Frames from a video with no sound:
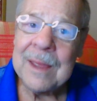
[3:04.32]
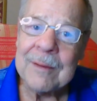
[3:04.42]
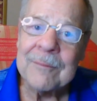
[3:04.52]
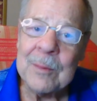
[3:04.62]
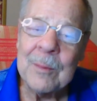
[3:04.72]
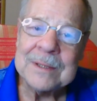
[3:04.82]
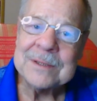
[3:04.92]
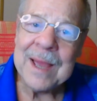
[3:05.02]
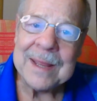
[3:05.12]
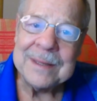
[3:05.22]

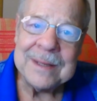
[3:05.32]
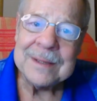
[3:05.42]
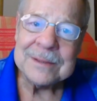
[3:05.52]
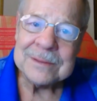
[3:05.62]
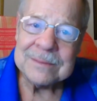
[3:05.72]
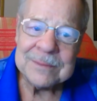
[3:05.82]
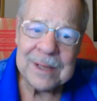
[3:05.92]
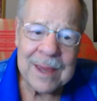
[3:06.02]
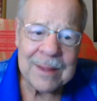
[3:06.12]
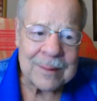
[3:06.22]
everyone's ideas
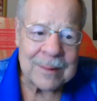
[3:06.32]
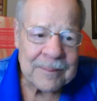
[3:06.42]
together.